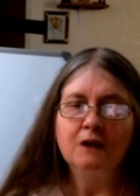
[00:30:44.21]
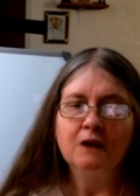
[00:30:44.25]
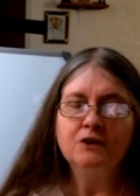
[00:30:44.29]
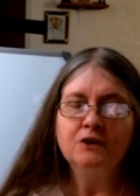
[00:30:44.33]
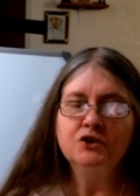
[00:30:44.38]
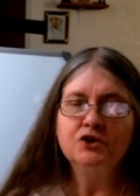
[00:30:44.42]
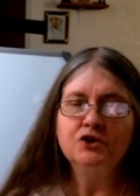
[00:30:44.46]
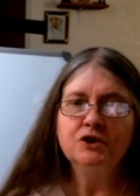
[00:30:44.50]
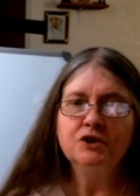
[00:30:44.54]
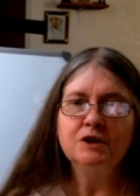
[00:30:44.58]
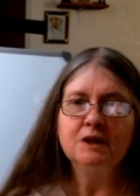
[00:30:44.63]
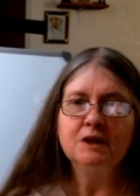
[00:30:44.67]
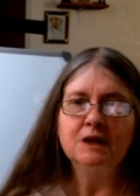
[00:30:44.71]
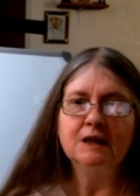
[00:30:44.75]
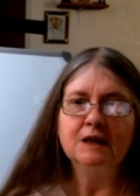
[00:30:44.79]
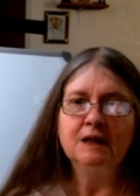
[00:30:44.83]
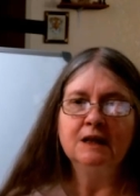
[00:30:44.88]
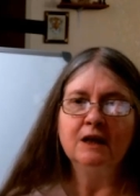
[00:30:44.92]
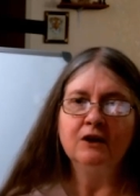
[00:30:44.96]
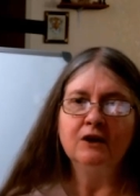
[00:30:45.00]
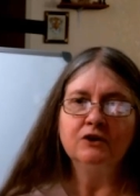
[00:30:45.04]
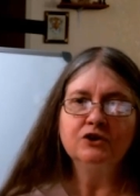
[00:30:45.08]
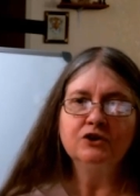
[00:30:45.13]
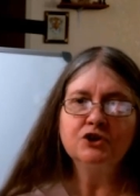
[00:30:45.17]
and
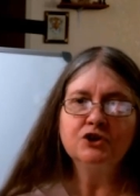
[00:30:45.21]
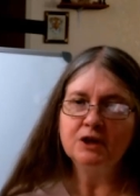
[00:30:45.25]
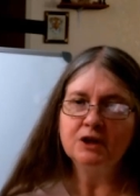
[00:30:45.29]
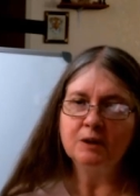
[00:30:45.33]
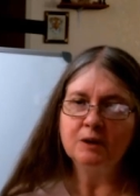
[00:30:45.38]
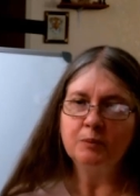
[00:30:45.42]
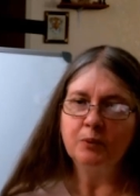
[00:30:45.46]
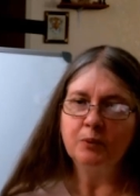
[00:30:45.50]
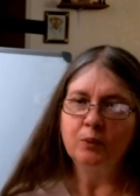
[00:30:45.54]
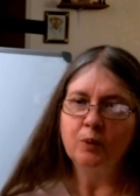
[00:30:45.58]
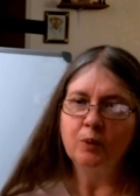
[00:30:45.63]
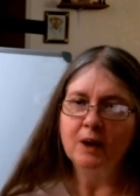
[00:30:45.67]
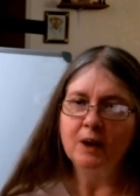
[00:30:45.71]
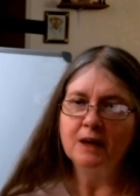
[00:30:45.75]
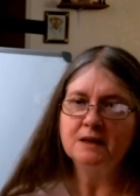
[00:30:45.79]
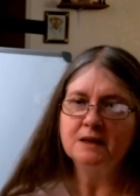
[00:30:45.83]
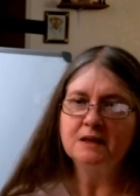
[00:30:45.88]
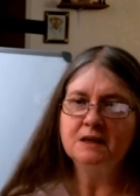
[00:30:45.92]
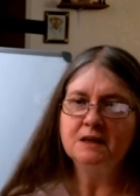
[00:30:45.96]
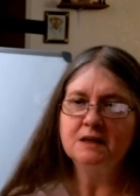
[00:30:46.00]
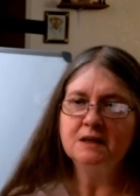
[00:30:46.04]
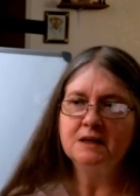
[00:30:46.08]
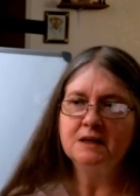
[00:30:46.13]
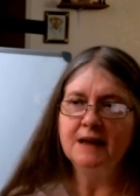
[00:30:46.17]
their ship
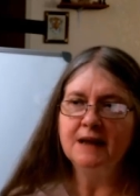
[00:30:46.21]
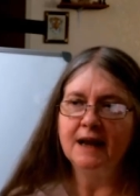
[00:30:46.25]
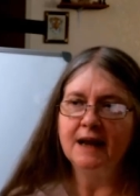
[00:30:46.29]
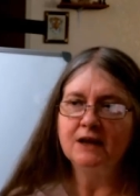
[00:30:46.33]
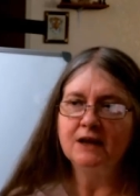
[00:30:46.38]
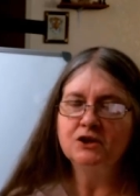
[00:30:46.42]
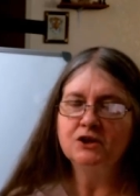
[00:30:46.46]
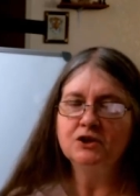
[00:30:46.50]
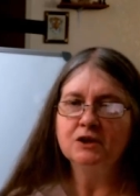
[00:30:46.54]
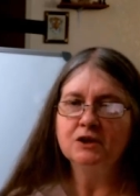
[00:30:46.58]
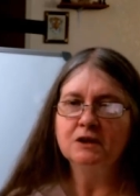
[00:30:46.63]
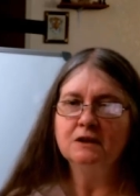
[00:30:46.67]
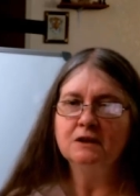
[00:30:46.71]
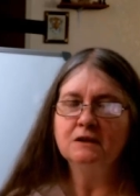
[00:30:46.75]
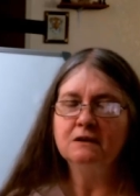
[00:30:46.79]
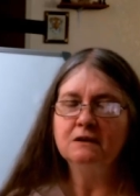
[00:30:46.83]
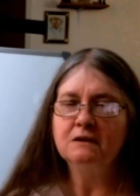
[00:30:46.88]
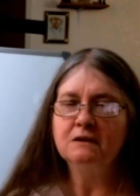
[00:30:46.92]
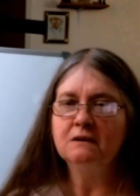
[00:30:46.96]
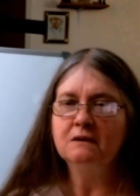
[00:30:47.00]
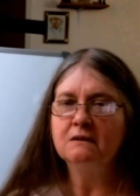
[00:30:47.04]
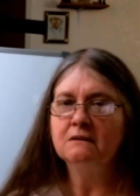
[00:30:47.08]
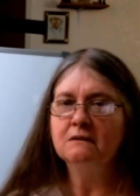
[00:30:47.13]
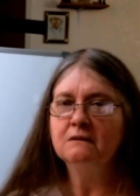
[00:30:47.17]
was
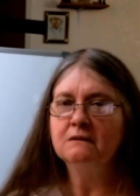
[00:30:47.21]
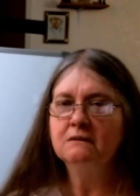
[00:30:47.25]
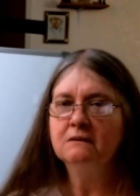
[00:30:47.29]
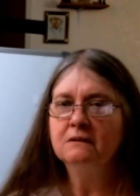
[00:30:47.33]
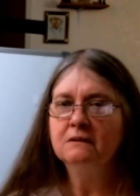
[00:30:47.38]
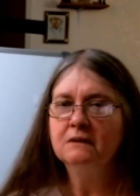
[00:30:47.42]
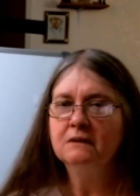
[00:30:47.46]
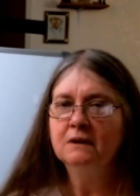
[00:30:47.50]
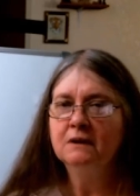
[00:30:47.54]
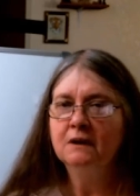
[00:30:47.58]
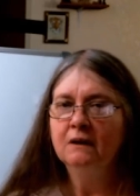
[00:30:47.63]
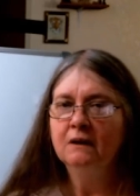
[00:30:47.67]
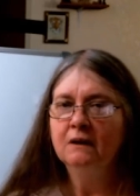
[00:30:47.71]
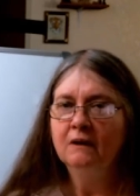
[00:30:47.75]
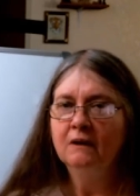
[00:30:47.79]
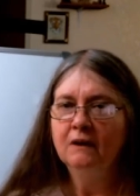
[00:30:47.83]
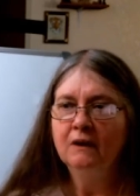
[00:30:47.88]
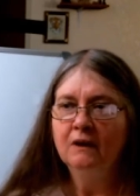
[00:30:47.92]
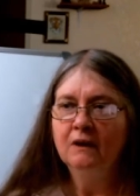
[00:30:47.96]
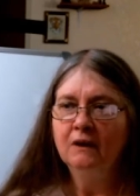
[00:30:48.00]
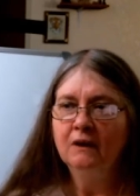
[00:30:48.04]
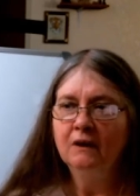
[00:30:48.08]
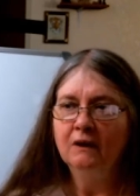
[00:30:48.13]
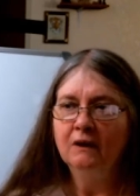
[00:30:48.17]
stationed
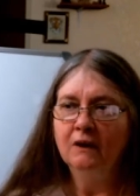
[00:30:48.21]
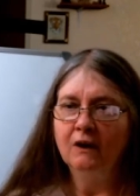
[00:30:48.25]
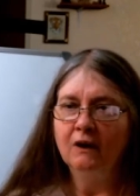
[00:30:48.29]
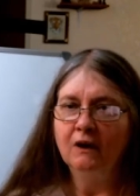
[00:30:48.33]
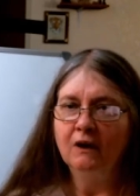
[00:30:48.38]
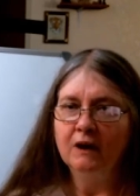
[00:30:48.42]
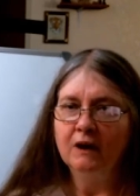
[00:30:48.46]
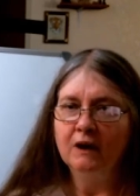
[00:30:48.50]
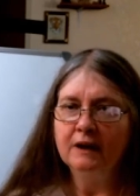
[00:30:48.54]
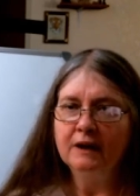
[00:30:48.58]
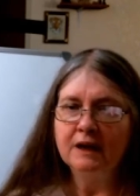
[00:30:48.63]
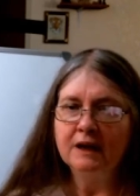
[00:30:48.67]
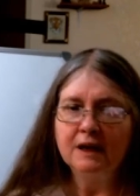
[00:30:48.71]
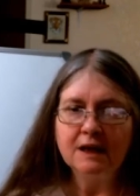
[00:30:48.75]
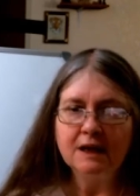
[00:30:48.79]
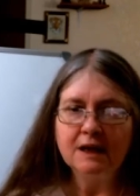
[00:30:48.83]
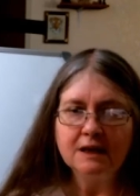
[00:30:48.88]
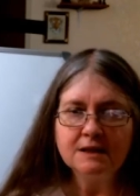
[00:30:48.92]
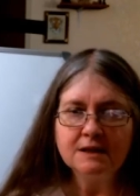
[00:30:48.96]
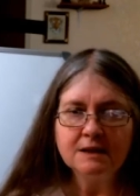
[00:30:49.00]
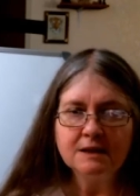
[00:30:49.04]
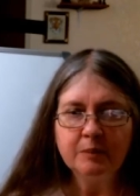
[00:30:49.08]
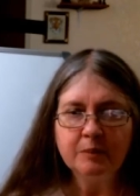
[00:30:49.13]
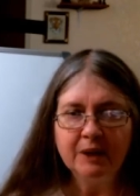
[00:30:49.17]
on
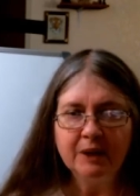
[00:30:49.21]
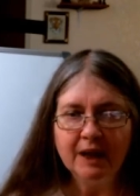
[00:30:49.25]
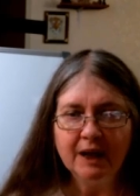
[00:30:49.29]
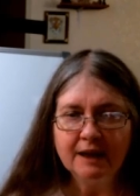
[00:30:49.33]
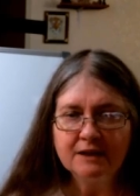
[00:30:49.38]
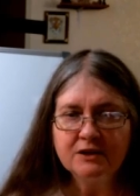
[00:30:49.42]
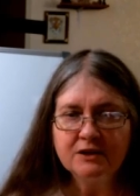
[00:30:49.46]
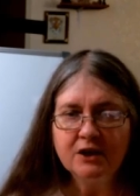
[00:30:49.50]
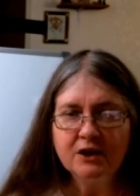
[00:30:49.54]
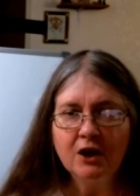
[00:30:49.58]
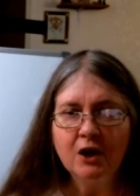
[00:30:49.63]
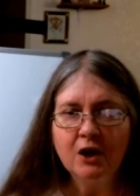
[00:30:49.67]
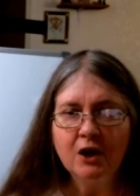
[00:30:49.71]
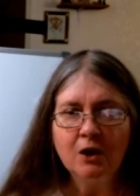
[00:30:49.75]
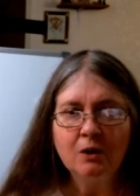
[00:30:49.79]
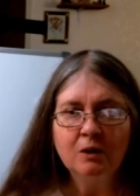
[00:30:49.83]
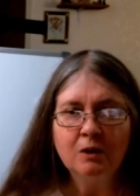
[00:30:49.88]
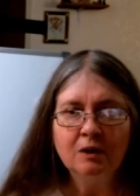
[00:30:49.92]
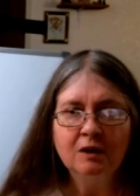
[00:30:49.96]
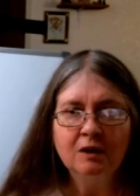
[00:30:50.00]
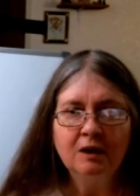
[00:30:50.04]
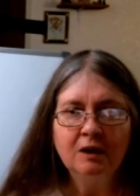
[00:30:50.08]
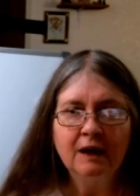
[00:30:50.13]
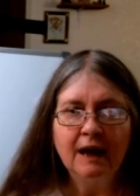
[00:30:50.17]
the Giza
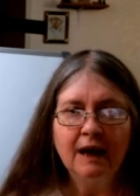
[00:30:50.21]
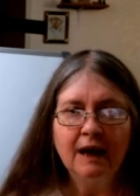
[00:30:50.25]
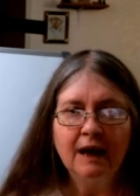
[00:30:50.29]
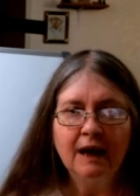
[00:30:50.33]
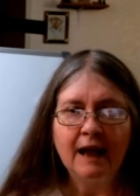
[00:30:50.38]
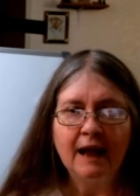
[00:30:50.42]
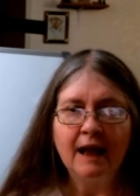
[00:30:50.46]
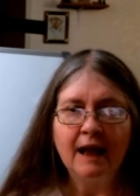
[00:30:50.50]
Plateau,